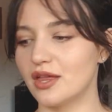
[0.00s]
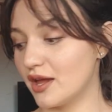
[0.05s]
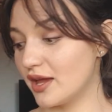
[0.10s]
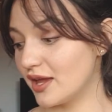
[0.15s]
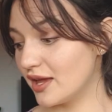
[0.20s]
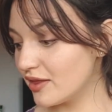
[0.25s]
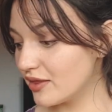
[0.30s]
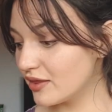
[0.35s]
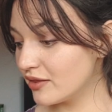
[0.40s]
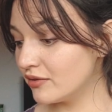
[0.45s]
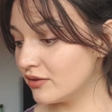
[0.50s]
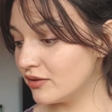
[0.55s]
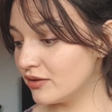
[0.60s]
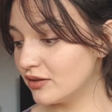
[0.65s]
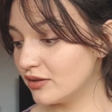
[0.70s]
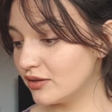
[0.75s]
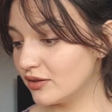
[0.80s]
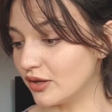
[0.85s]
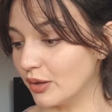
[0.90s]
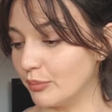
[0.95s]

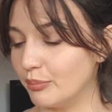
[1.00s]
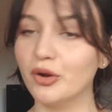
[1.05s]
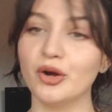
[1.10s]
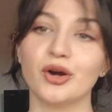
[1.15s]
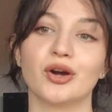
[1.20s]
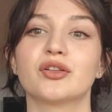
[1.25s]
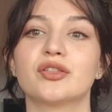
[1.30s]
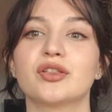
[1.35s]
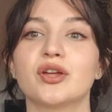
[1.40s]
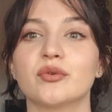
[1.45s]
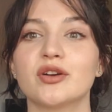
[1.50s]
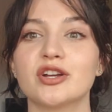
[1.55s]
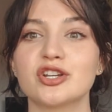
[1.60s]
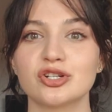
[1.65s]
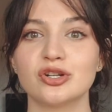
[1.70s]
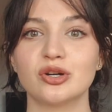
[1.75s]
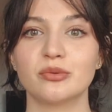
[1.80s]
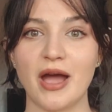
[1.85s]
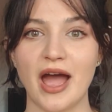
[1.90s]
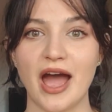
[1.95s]
In the book, the
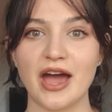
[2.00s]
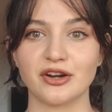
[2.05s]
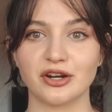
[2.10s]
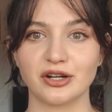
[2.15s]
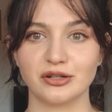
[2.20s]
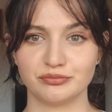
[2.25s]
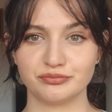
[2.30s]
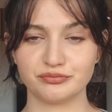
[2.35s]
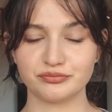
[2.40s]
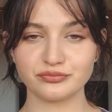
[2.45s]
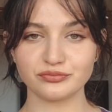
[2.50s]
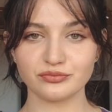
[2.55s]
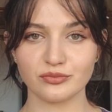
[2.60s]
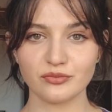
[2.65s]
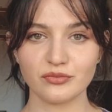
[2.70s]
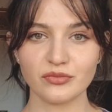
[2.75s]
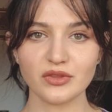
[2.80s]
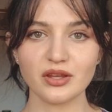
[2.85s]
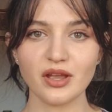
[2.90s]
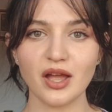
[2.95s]
original pattern,
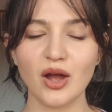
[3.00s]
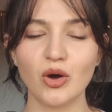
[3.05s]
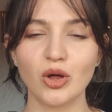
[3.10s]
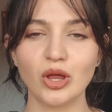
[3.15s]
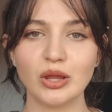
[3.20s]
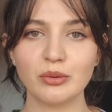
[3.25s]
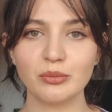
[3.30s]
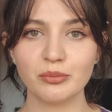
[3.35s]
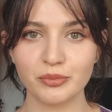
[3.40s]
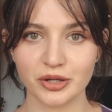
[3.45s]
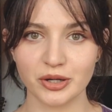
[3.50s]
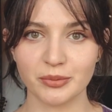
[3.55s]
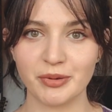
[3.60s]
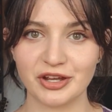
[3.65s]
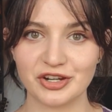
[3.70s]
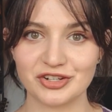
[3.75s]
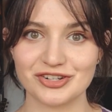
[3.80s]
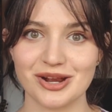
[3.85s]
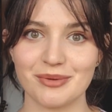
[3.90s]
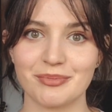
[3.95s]
I'll put a
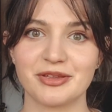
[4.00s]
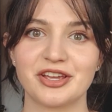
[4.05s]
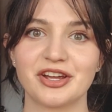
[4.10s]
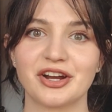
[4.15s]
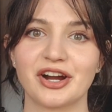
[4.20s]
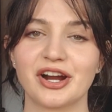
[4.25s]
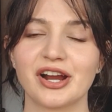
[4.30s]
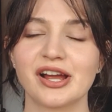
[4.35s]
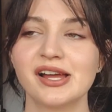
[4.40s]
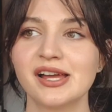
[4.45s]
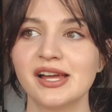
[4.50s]
picture up here.